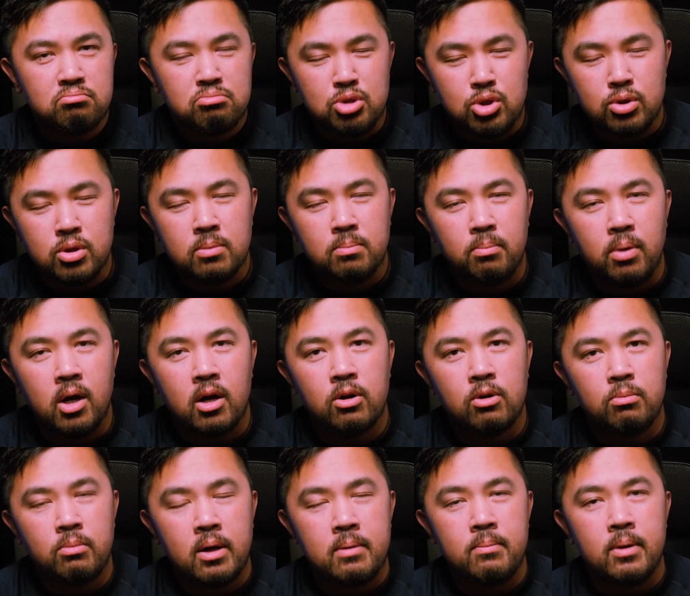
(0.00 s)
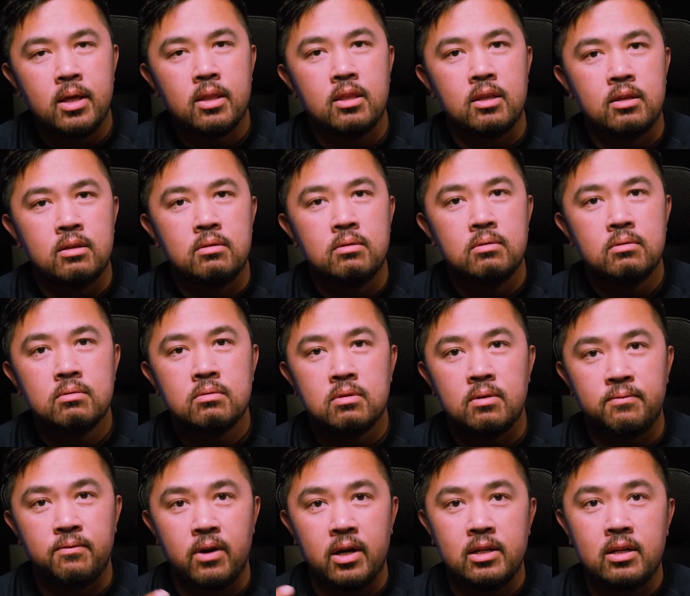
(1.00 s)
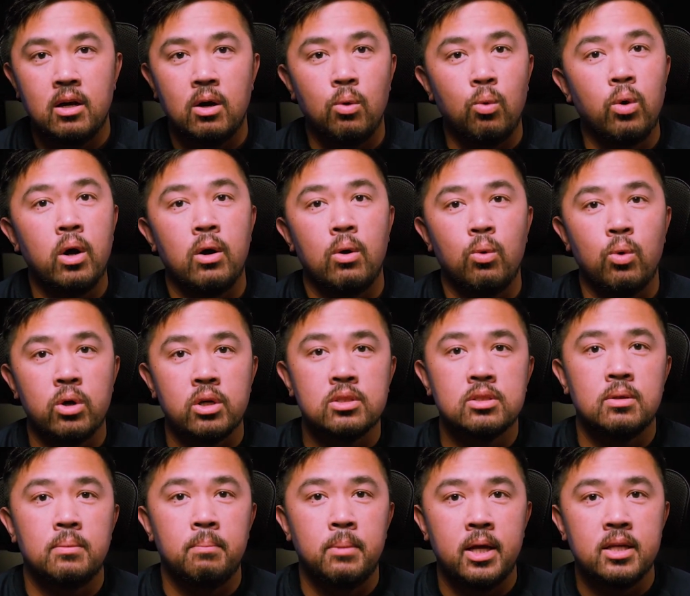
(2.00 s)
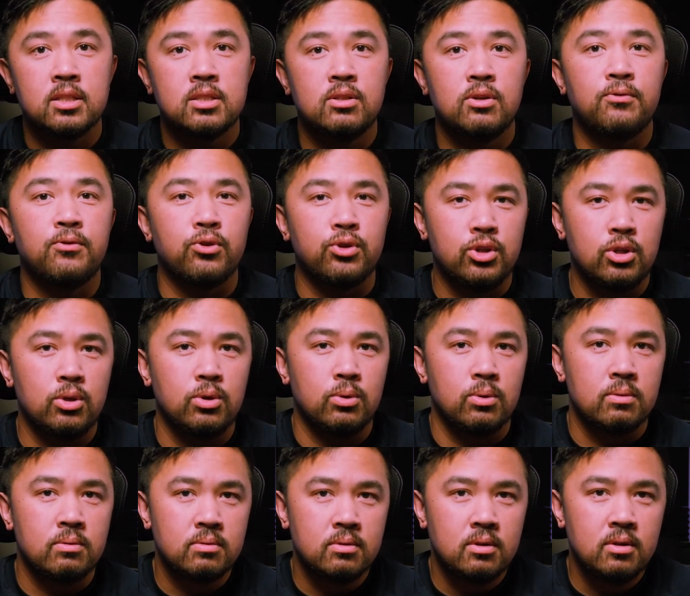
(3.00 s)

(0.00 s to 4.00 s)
You can borrow my method to find out what works best for you.